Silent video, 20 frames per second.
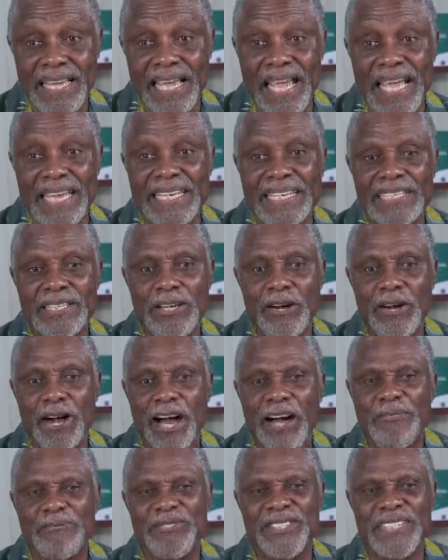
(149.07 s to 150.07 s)
And
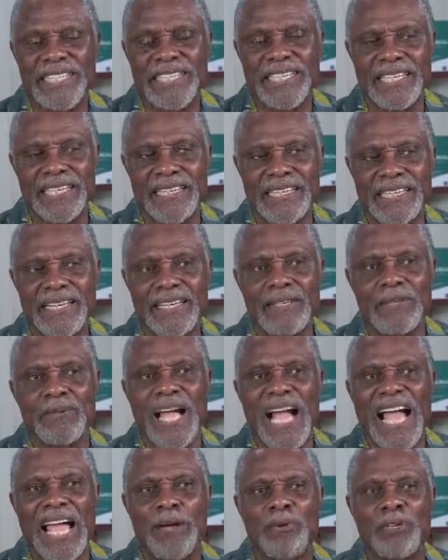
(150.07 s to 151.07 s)
often,
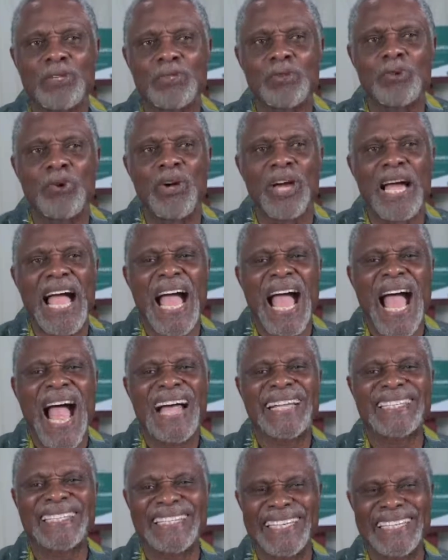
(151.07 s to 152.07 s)
I want to
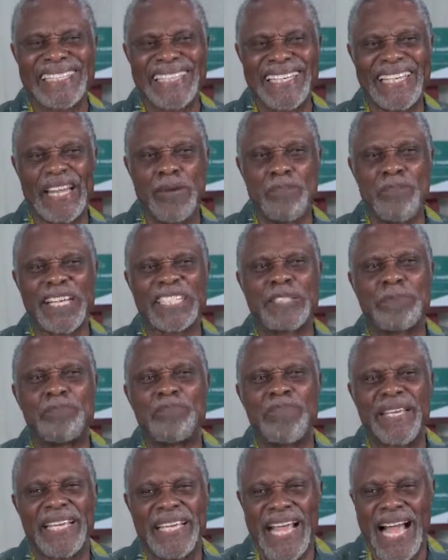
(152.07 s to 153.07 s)
act it in a much
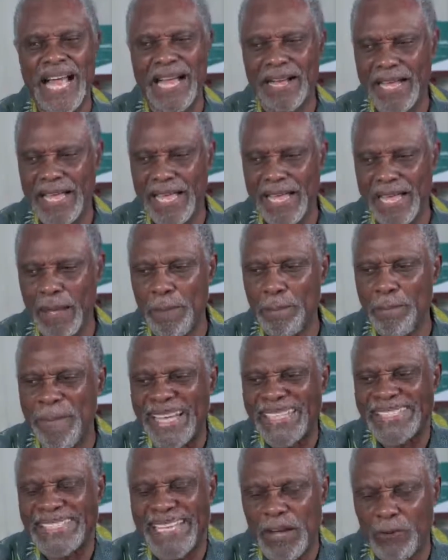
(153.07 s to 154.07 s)
bigger and
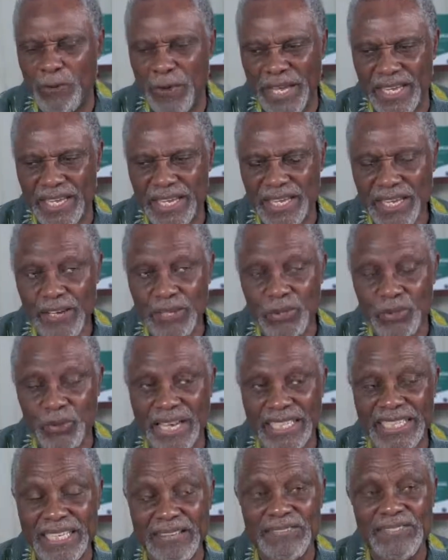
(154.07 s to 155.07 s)
mightier way. So
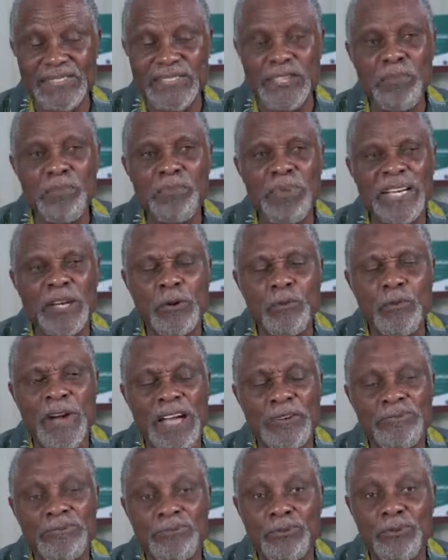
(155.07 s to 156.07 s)
that if somebody
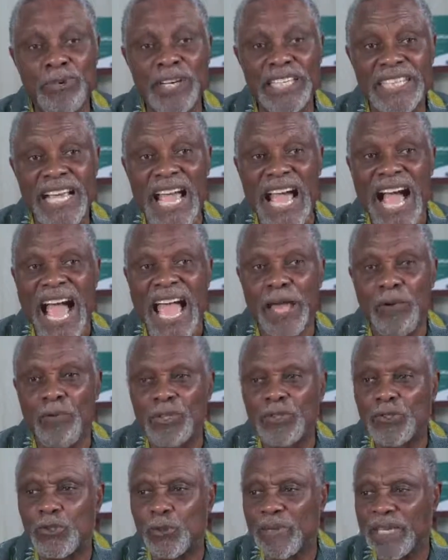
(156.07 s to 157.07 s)
were foolish, I
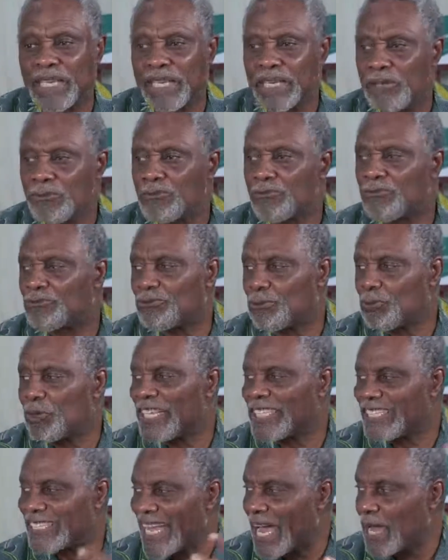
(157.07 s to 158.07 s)
want to be
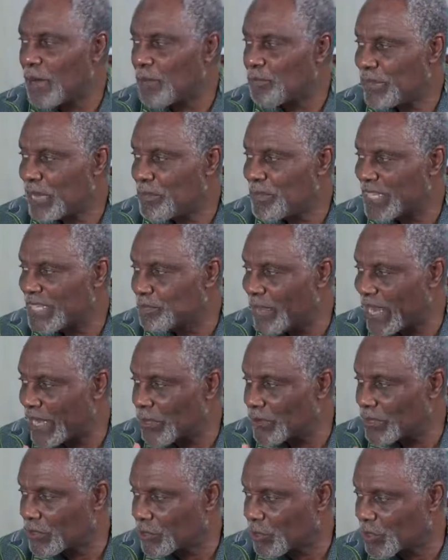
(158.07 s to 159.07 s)
foolisher. Permit
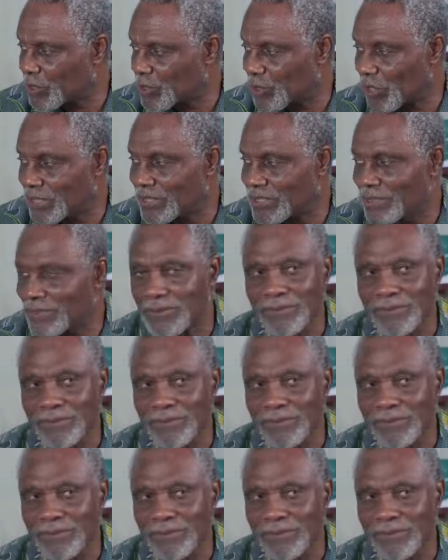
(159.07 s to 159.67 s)
my construct.